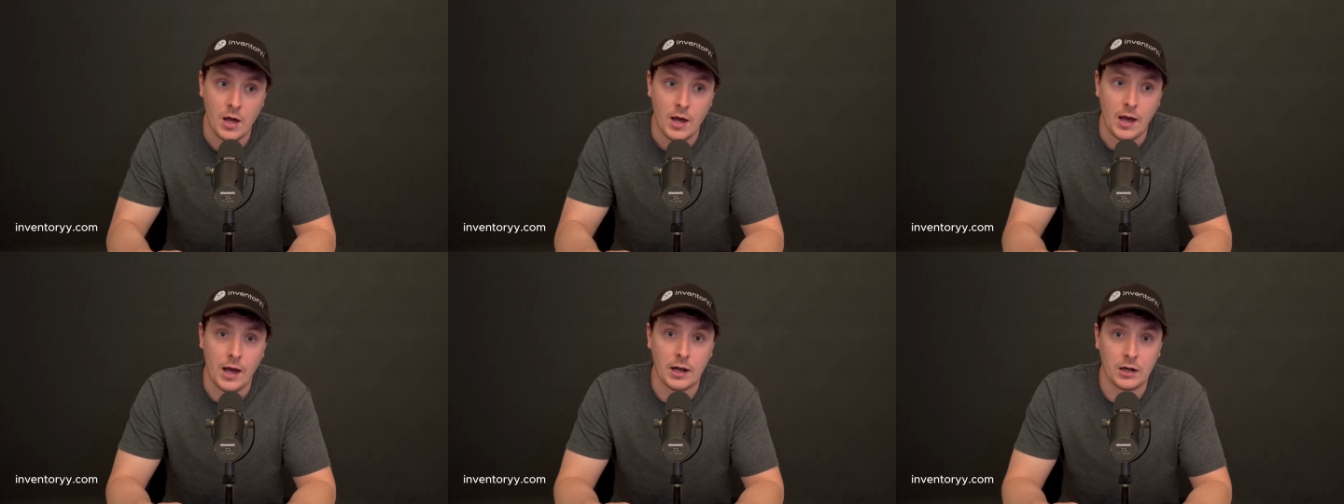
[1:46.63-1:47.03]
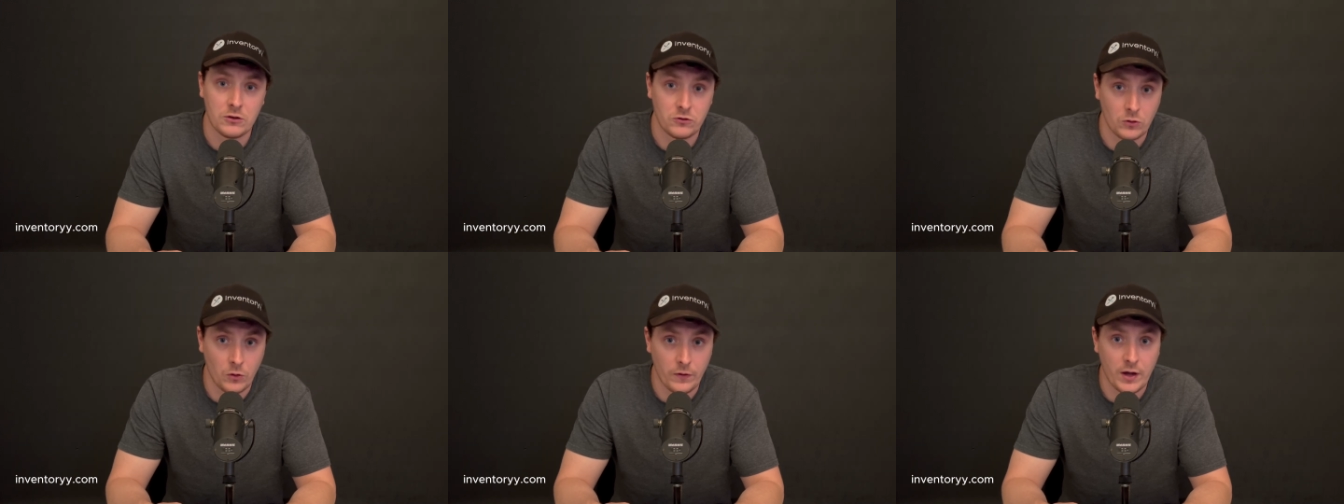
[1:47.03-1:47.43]
And I
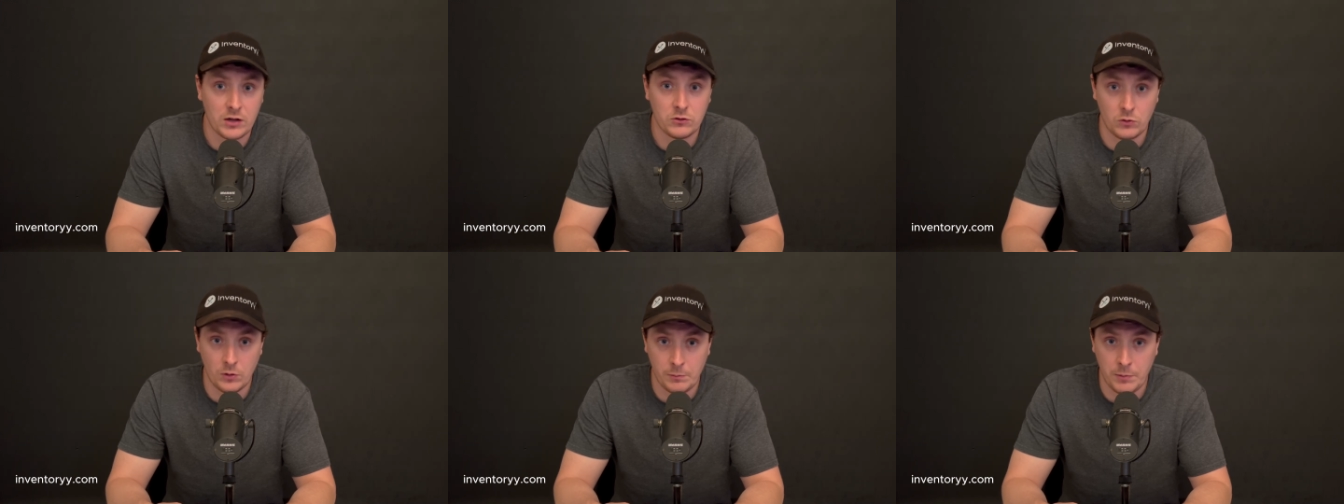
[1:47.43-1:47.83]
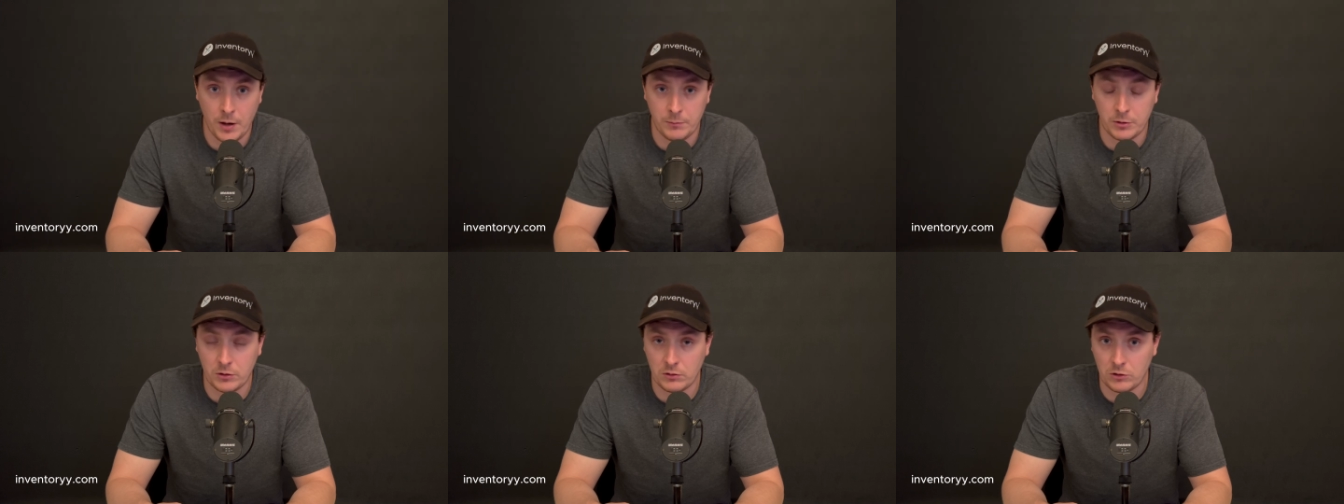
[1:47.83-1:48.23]
sold that to a
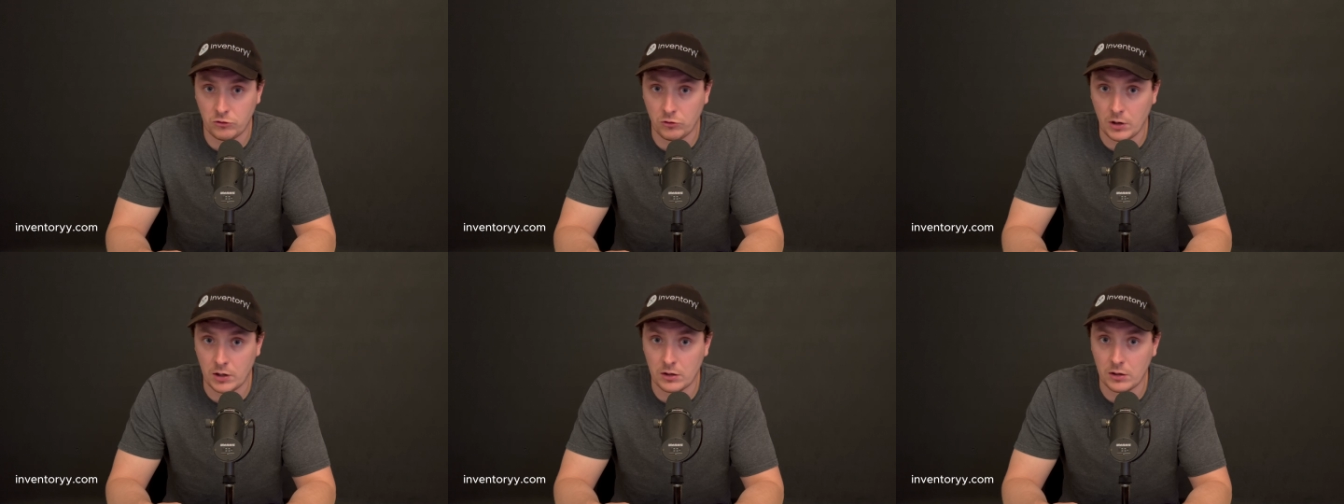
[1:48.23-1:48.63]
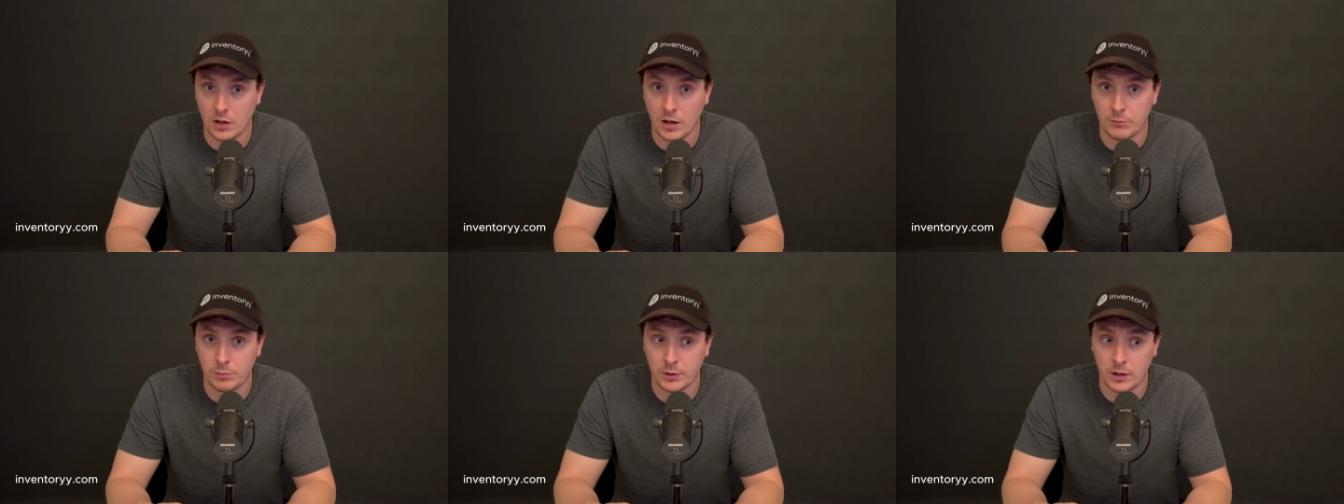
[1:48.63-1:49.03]
publicly traded
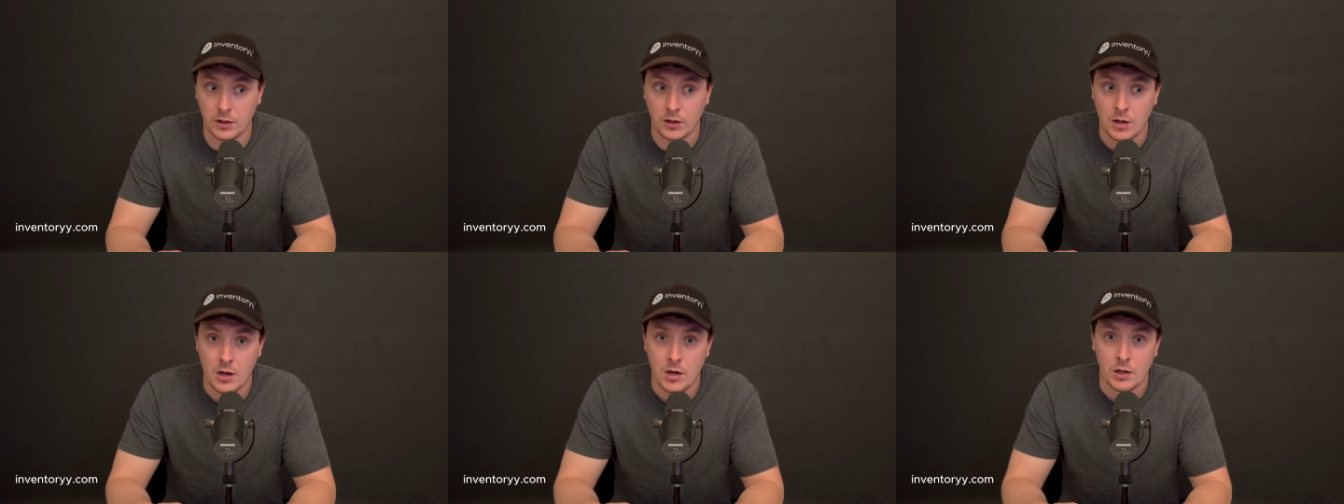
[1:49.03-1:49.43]
company.